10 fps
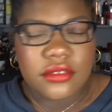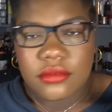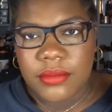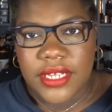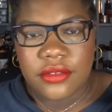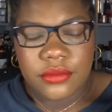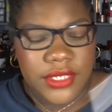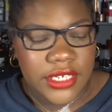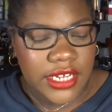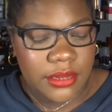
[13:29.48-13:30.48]
By the
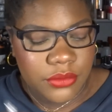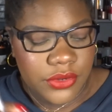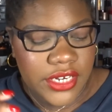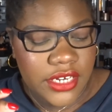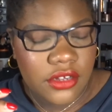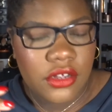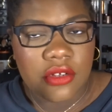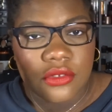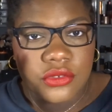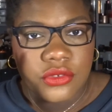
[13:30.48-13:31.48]
way, I'm working
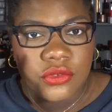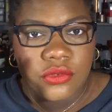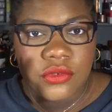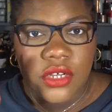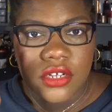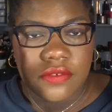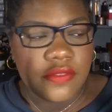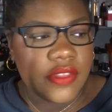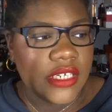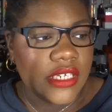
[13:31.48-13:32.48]
on two
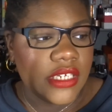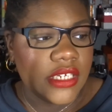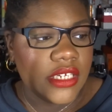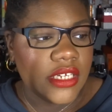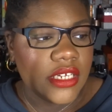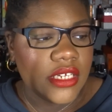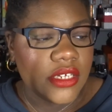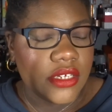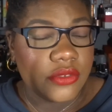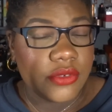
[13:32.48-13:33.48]
of the
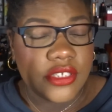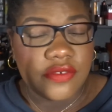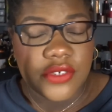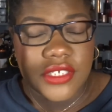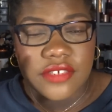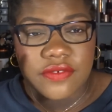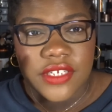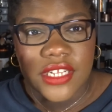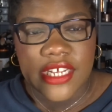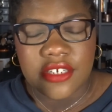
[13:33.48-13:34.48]
24/7
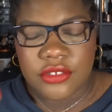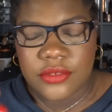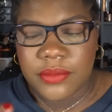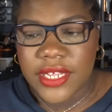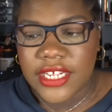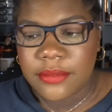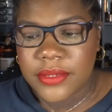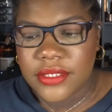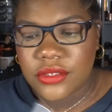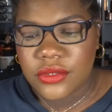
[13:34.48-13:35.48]
Glide on eye
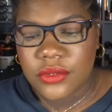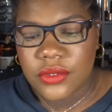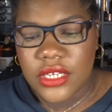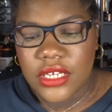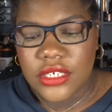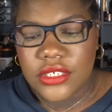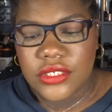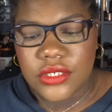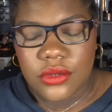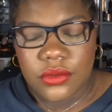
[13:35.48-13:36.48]
pencil.
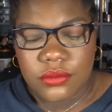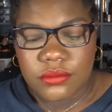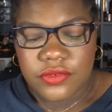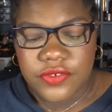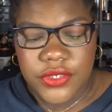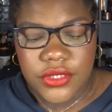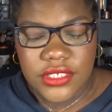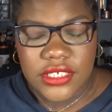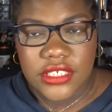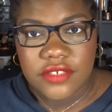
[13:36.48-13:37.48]
So
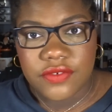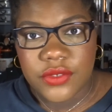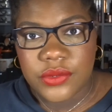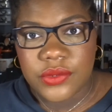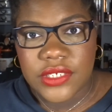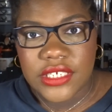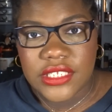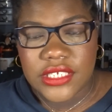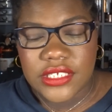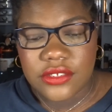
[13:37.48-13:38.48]
first is Voodoo.
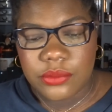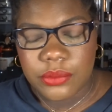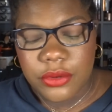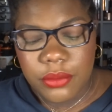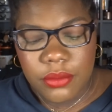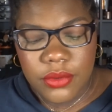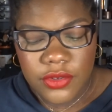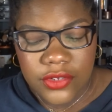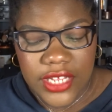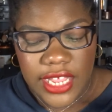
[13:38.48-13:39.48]
This is the purple
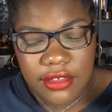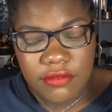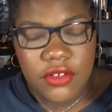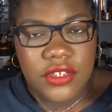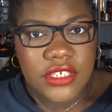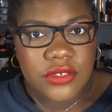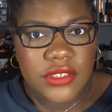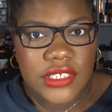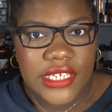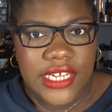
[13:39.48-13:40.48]
one. I only used
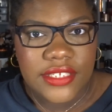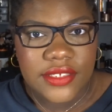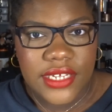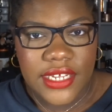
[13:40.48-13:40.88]
it eight